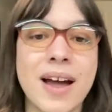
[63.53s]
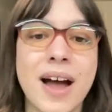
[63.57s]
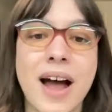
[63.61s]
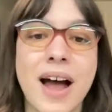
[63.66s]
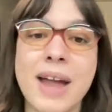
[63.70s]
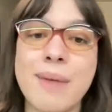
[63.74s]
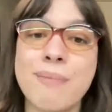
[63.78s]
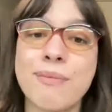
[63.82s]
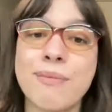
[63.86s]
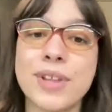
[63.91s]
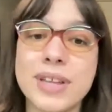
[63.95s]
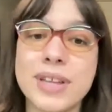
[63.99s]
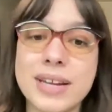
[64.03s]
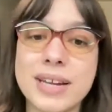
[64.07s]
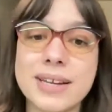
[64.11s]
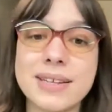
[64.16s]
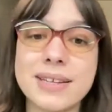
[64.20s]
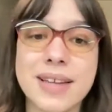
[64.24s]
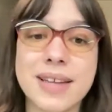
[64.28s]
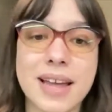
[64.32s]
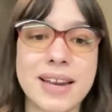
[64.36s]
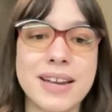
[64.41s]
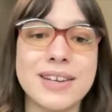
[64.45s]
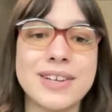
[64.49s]
I'm really
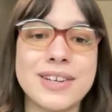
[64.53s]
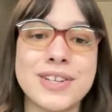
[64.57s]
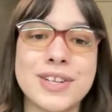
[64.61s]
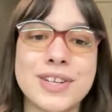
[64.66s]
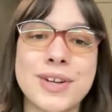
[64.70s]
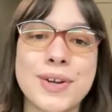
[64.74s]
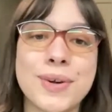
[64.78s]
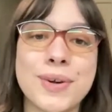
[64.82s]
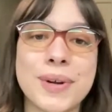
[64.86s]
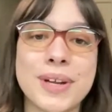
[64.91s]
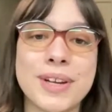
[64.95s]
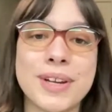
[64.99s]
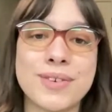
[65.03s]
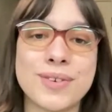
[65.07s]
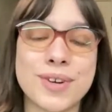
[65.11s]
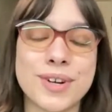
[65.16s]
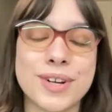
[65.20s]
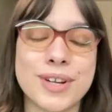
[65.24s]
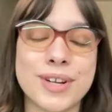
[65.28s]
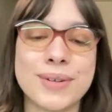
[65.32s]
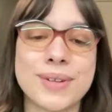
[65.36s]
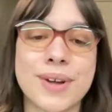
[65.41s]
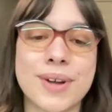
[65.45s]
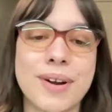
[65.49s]
excited to
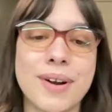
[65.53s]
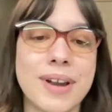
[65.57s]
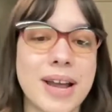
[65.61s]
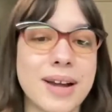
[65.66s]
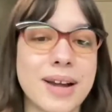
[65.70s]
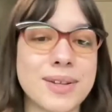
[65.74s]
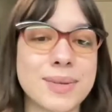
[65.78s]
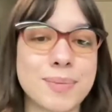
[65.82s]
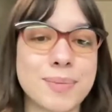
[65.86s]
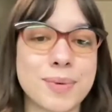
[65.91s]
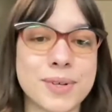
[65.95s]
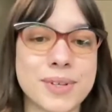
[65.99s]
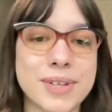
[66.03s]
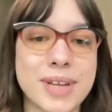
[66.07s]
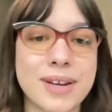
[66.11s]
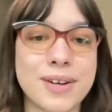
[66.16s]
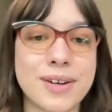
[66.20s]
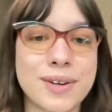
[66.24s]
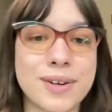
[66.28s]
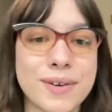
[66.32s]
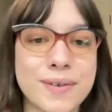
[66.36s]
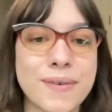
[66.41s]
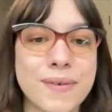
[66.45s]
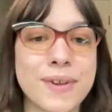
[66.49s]
introduce our next
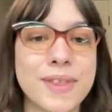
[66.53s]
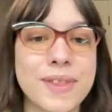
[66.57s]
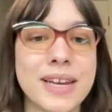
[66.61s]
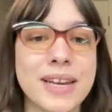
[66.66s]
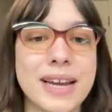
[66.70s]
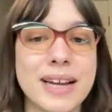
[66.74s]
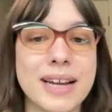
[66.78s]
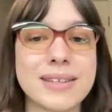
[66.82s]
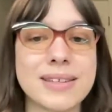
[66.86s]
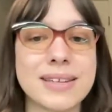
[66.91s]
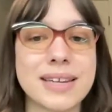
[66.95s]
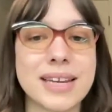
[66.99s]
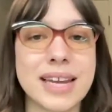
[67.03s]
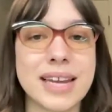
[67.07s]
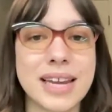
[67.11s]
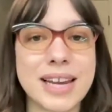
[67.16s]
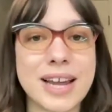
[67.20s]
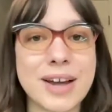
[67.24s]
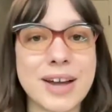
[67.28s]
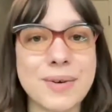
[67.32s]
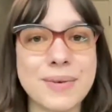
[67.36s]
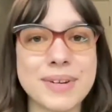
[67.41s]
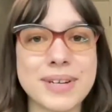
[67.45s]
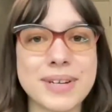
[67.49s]
presenter for the next
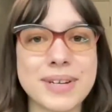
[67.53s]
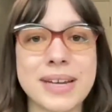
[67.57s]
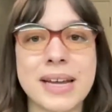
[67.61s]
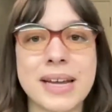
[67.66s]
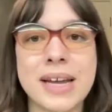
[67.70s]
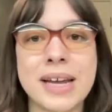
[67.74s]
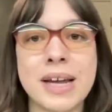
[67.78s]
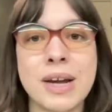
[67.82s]
keynote.